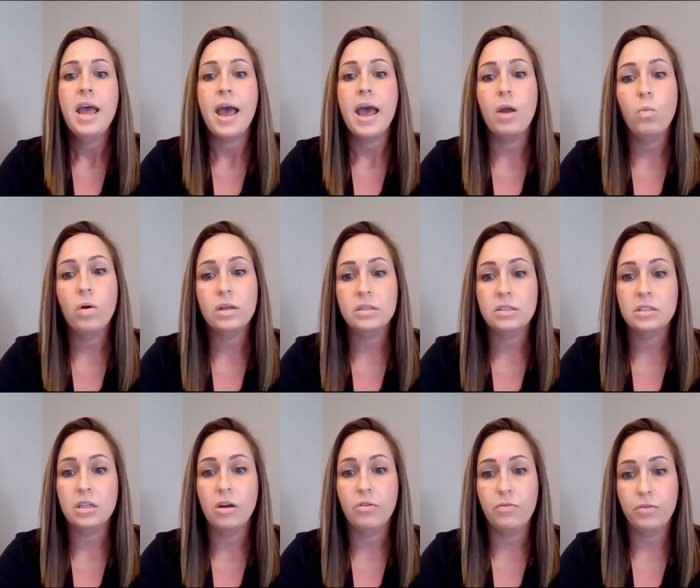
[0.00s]
and what
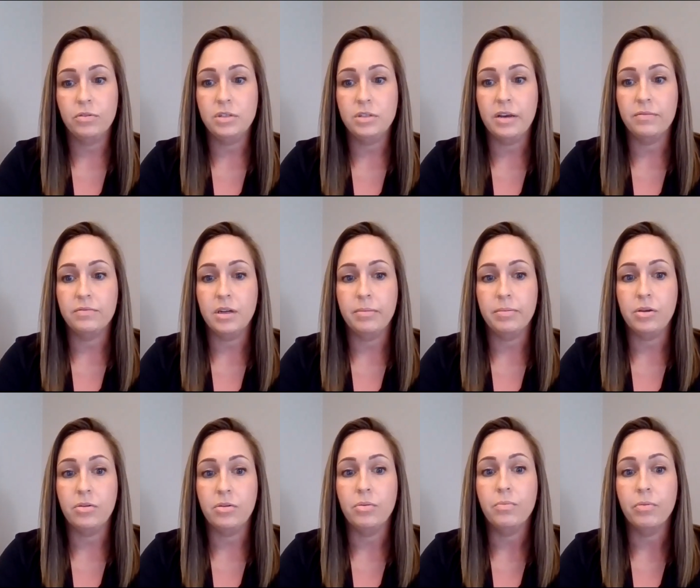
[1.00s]
Slow Food
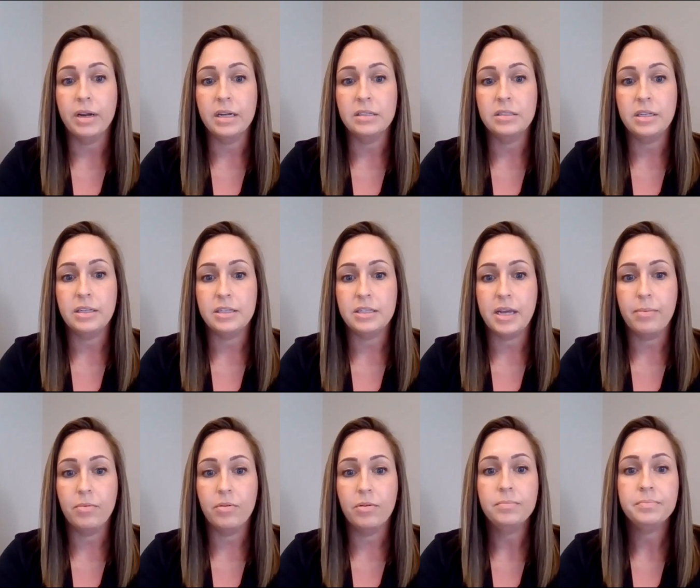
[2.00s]
DFW brings to the
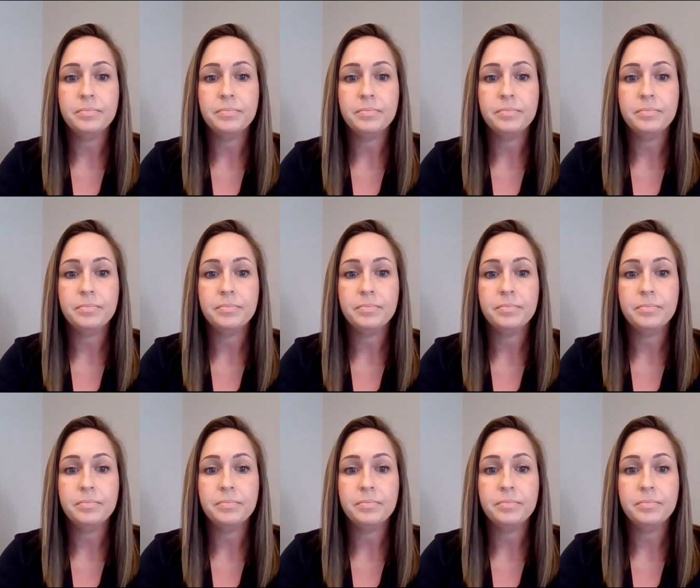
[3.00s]
table.